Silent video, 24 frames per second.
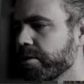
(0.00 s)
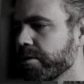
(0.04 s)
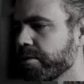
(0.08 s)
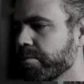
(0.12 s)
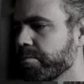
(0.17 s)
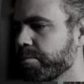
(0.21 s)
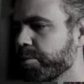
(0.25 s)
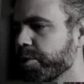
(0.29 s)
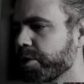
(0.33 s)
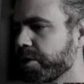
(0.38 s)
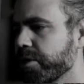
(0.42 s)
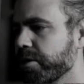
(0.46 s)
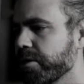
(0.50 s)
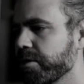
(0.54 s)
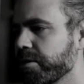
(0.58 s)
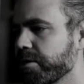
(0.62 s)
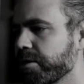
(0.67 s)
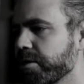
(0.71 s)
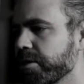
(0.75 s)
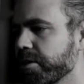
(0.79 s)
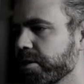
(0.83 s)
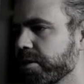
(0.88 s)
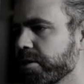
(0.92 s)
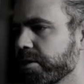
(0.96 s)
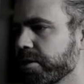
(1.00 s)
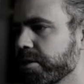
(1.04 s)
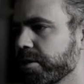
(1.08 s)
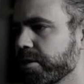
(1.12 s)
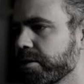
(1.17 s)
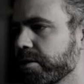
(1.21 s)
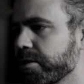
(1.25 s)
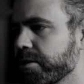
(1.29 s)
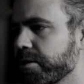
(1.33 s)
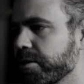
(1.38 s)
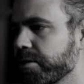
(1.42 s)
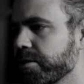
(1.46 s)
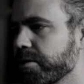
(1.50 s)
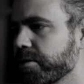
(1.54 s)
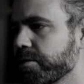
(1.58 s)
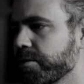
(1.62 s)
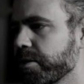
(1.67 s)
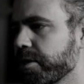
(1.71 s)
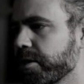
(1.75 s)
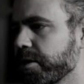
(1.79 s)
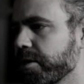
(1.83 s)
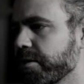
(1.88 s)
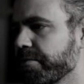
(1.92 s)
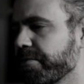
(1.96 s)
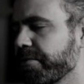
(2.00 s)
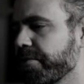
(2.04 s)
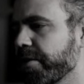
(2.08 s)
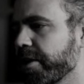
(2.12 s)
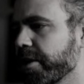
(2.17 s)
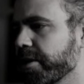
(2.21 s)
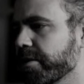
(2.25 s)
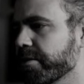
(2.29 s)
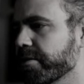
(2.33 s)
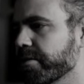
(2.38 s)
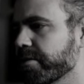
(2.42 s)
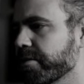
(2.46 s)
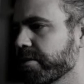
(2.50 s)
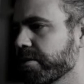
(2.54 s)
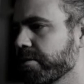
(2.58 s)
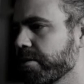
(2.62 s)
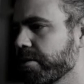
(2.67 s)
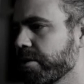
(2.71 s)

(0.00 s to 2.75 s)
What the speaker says: but see, so that it affects